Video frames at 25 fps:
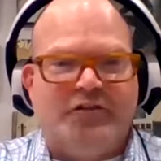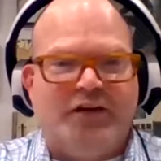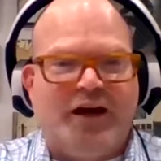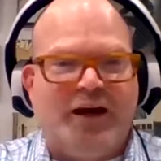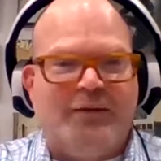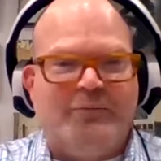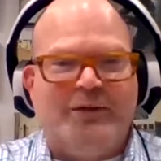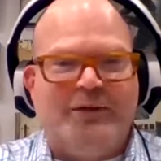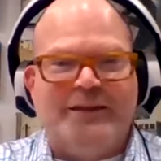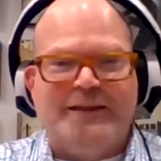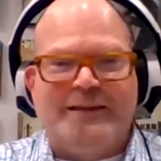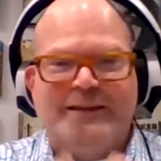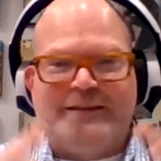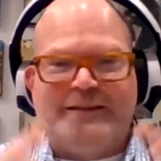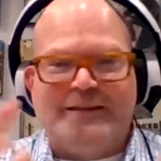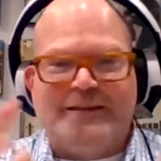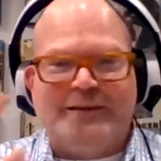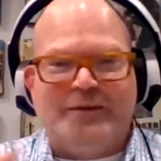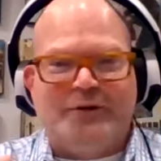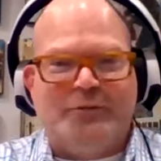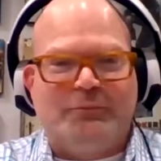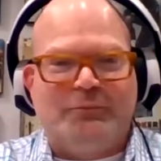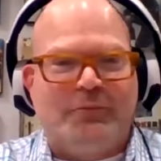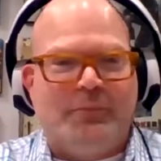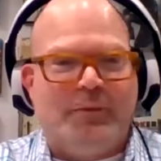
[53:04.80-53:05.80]
fabulous. It
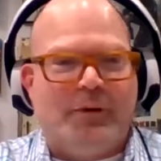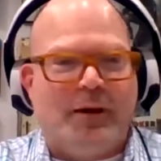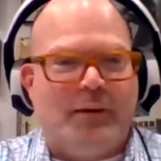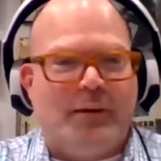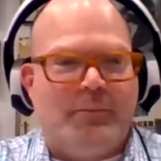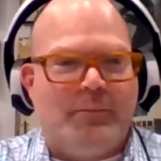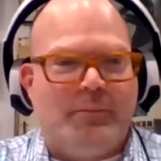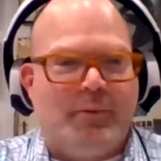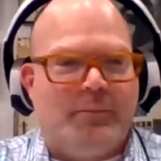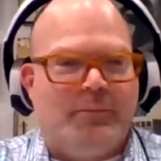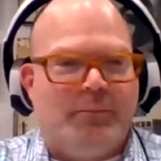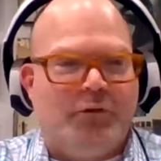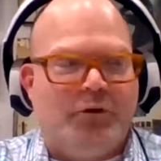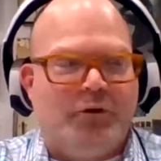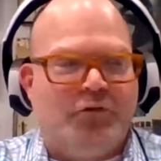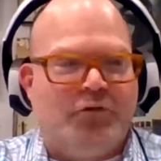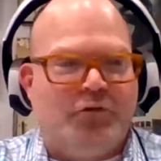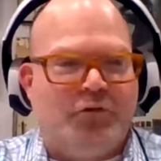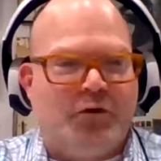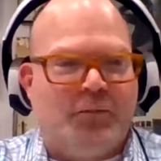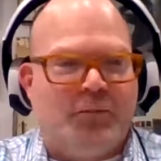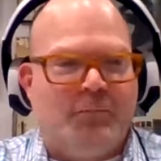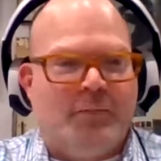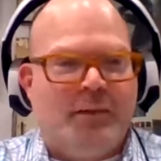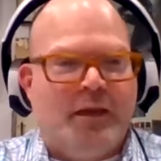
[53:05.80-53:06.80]
looks
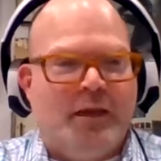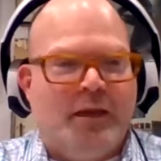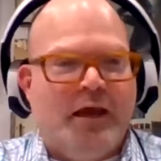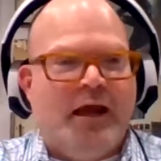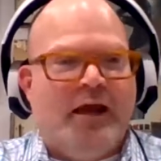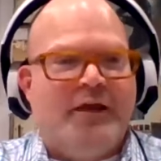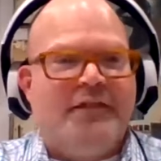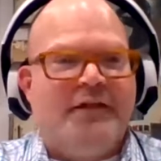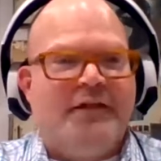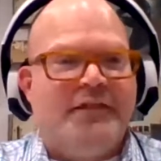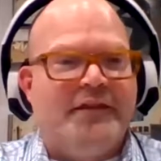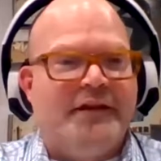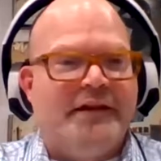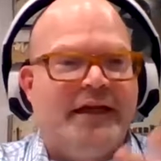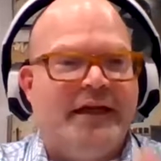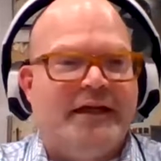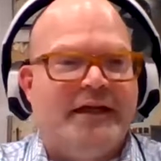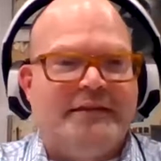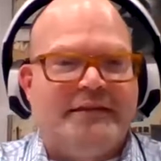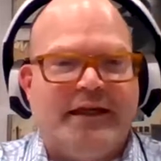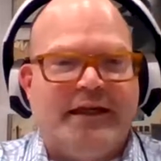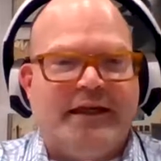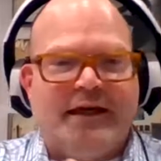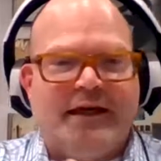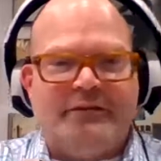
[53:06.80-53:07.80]
beautiful. And then the
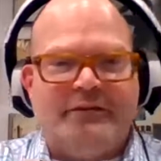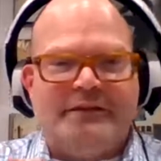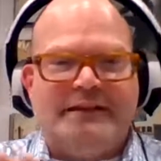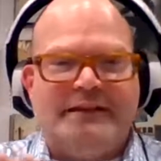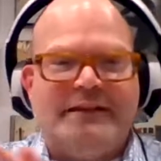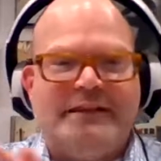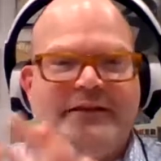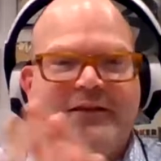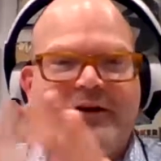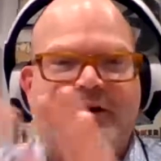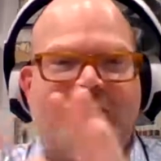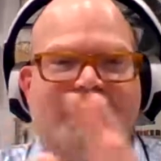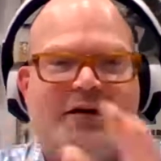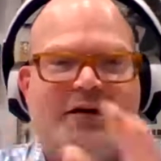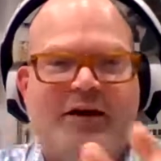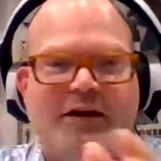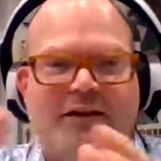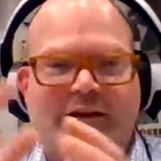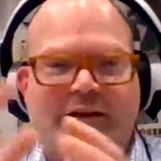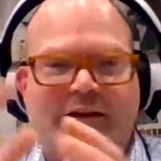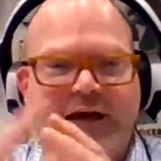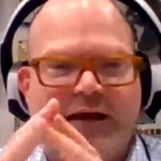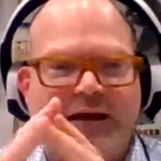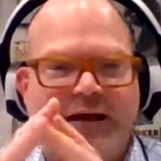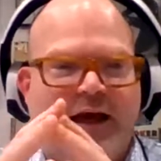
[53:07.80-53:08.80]
next day I would see our
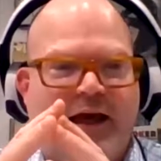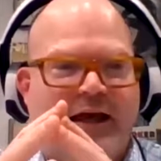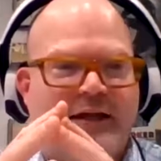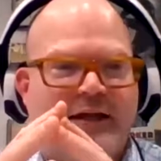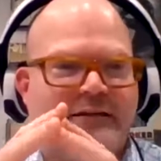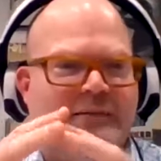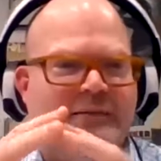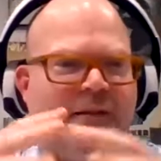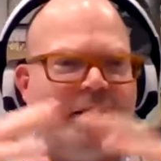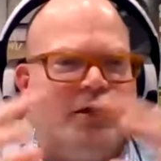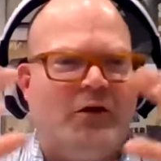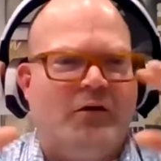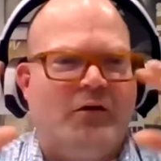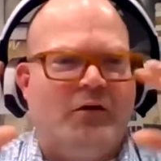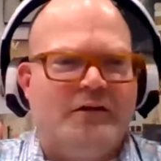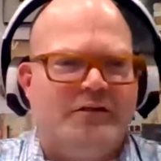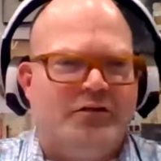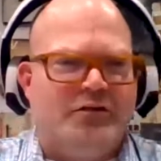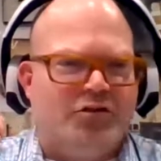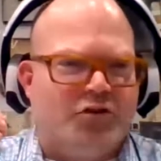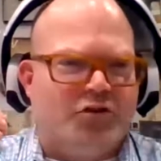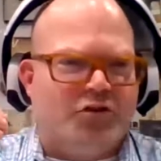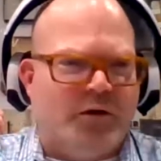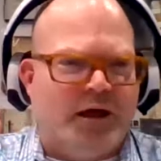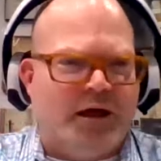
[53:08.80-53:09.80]
online ads. I'm like, oh, this
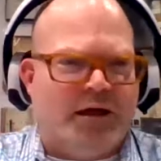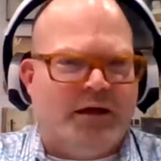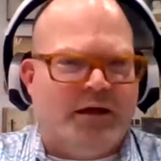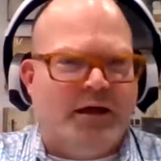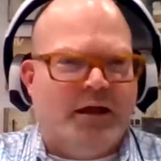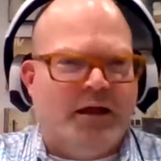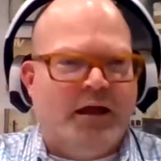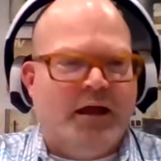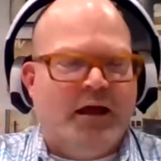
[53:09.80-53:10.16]
is great.